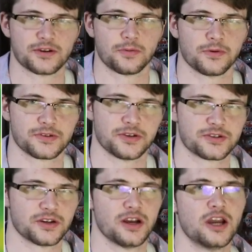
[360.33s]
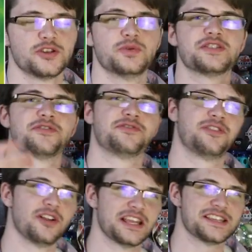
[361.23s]
Skorporos Ultra to its
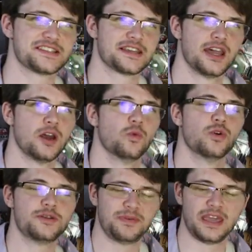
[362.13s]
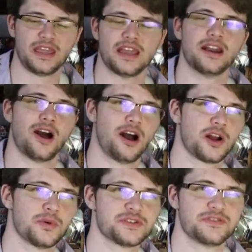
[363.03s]
fullest would be an
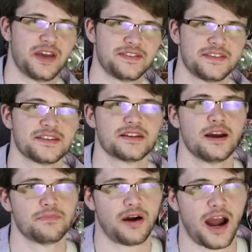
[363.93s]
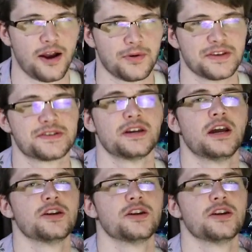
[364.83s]
Aquos Ventus Pyrus.